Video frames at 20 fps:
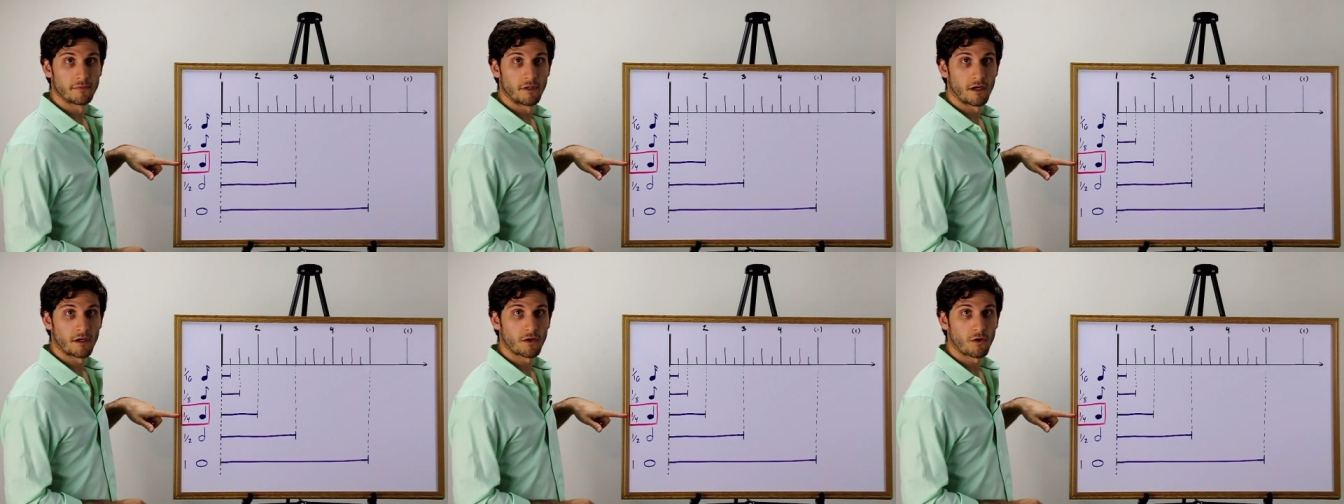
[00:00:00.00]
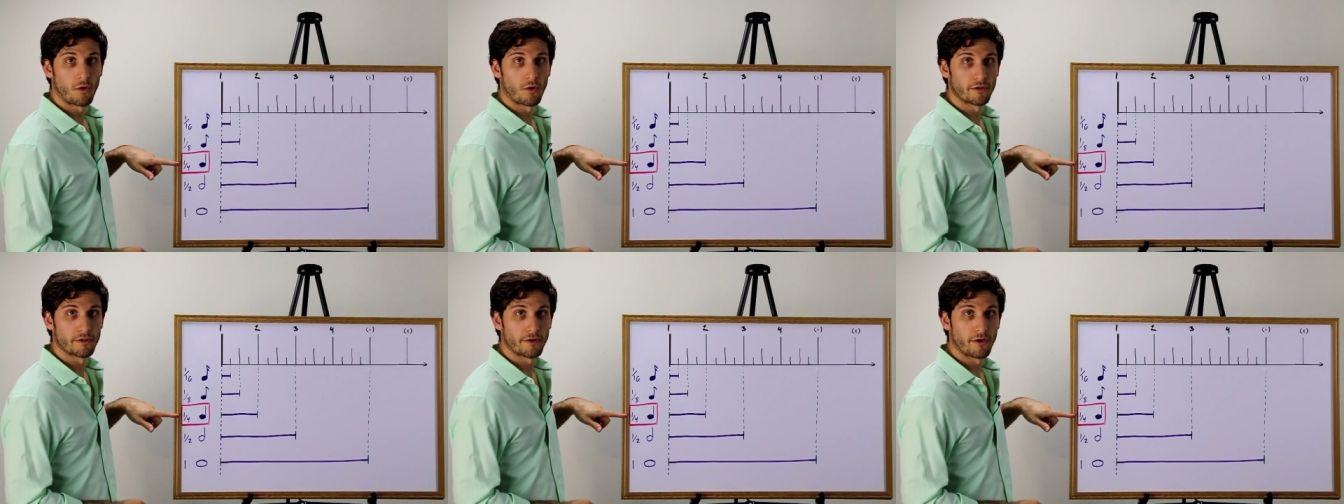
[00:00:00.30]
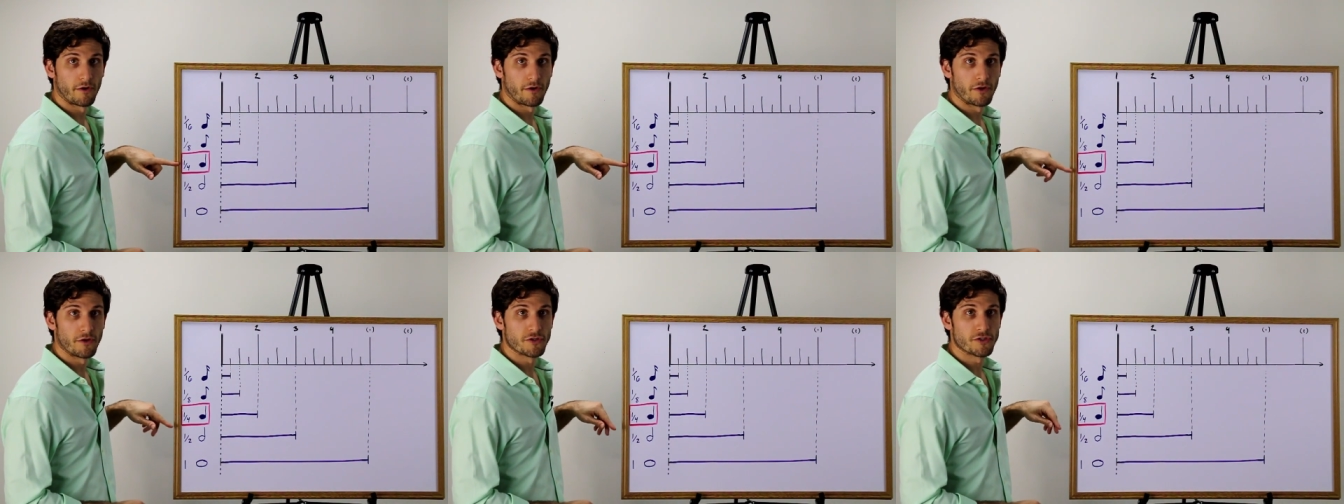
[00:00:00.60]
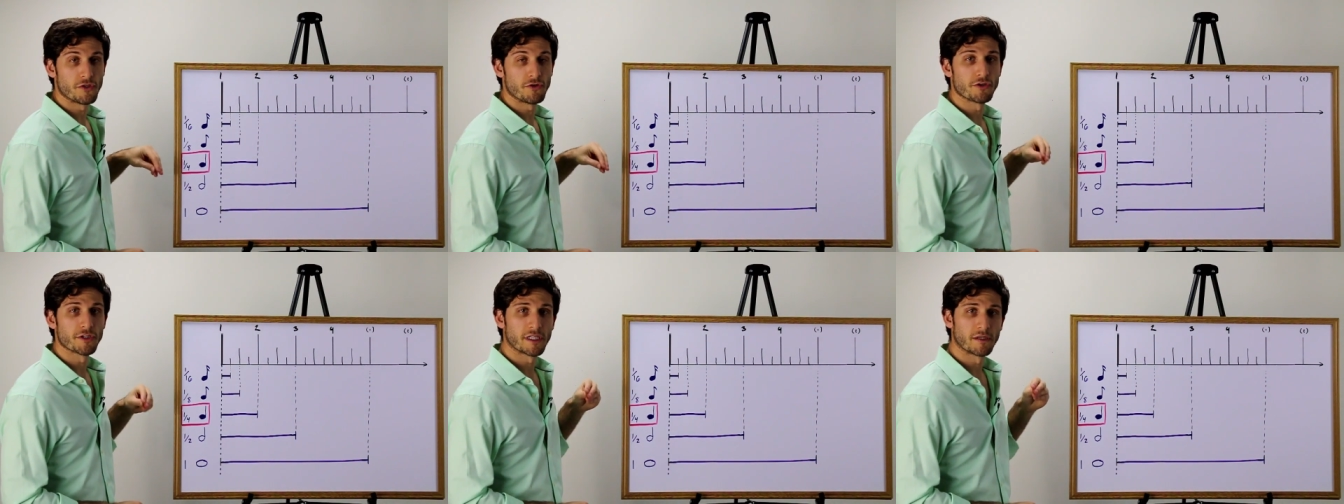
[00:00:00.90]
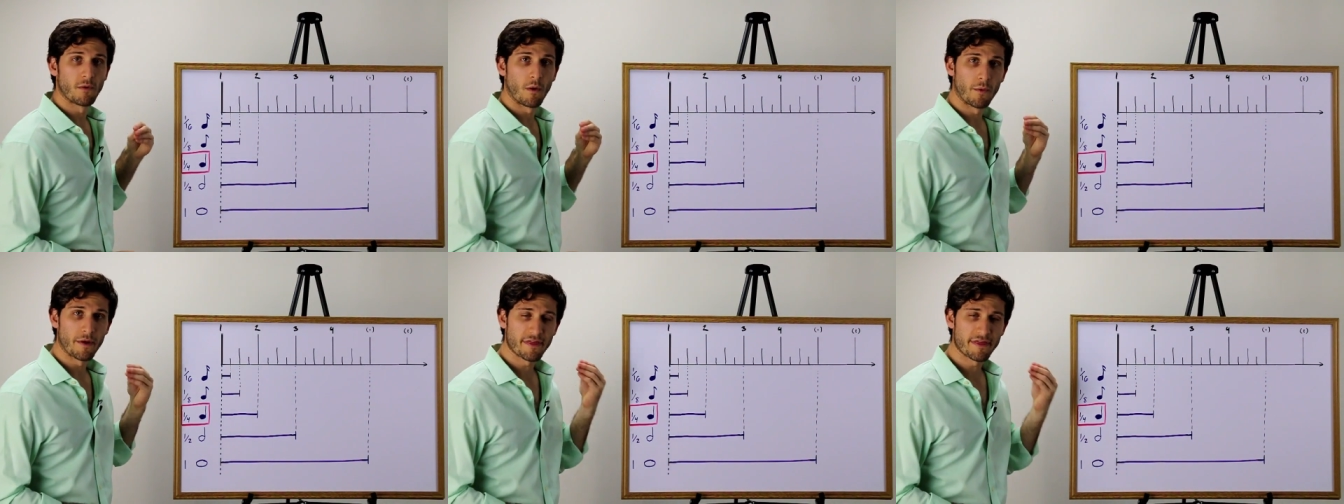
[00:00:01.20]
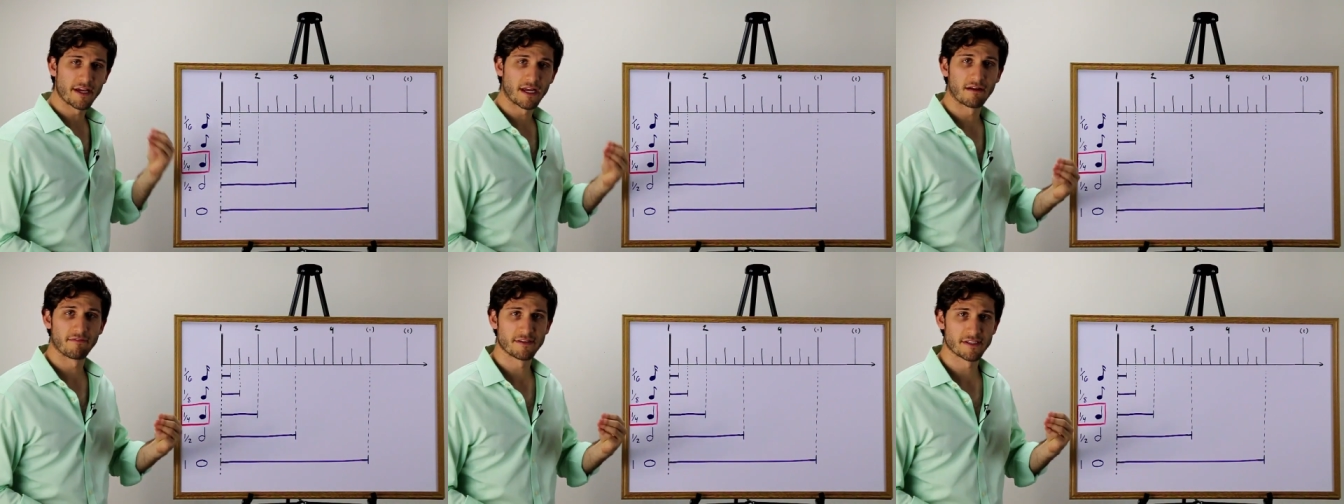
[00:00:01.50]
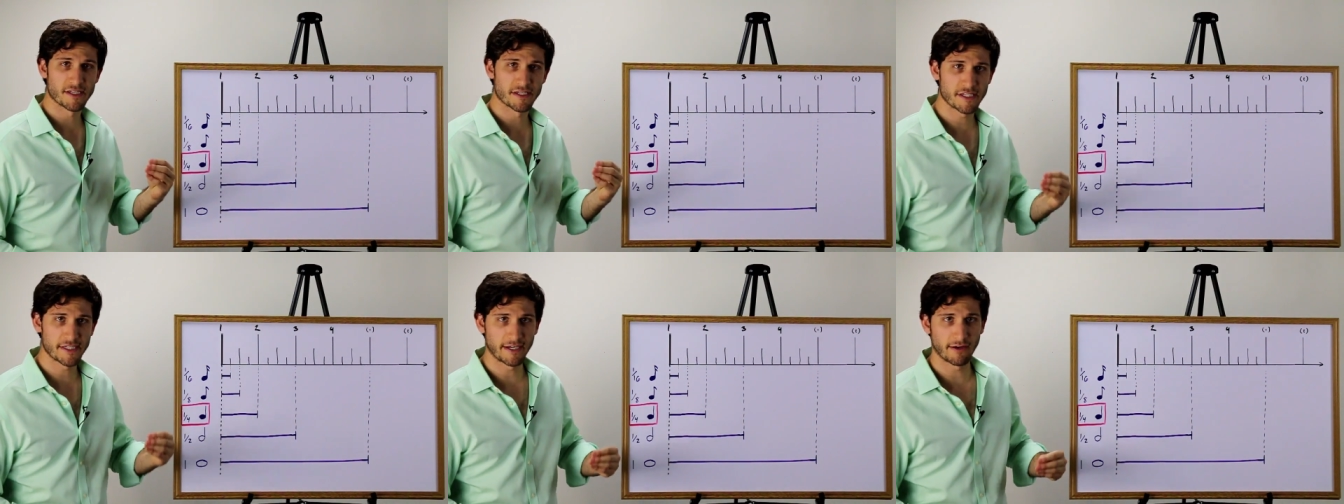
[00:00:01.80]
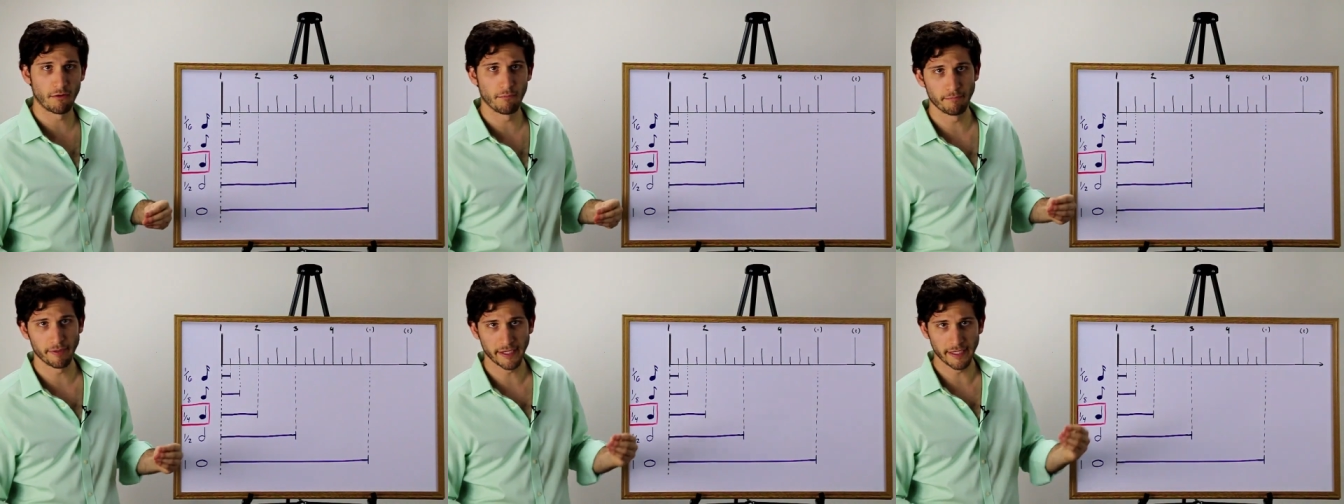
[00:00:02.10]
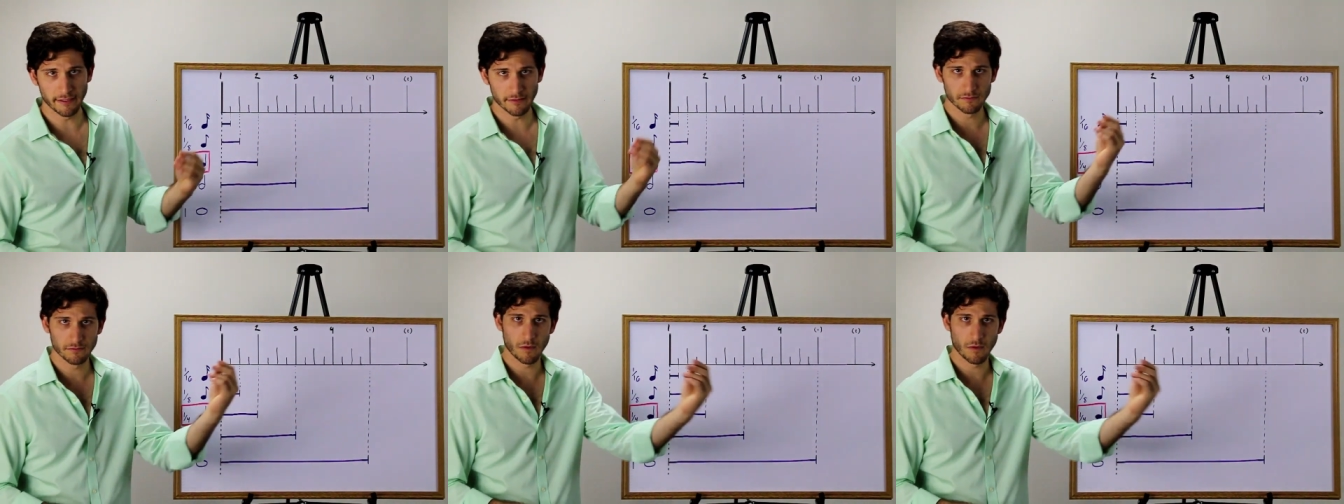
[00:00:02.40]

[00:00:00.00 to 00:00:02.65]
A quarter note is usually what we think of as a single beat.